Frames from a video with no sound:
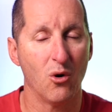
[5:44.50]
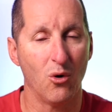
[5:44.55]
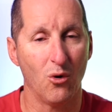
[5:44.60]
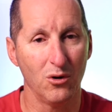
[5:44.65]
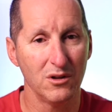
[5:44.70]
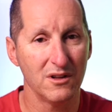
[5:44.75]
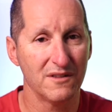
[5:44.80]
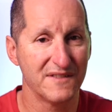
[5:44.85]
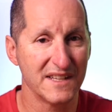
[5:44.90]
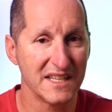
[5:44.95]

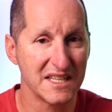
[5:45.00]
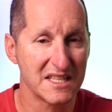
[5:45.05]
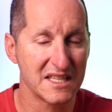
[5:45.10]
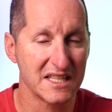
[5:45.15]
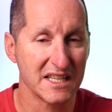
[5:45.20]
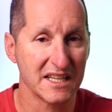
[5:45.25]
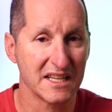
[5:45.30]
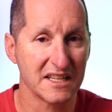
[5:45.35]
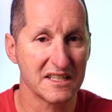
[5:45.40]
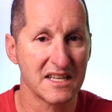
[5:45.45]
All of these
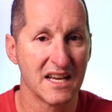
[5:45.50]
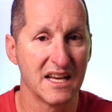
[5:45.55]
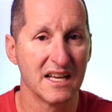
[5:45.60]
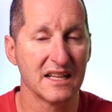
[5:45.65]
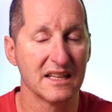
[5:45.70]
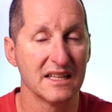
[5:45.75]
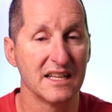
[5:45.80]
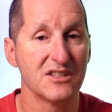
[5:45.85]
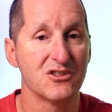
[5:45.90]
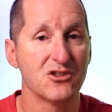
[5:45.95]
things
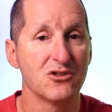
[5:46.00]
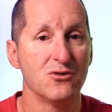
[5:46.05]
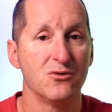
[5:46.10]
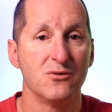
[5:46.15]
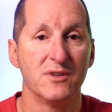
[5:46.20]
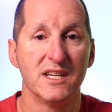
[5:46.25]
let you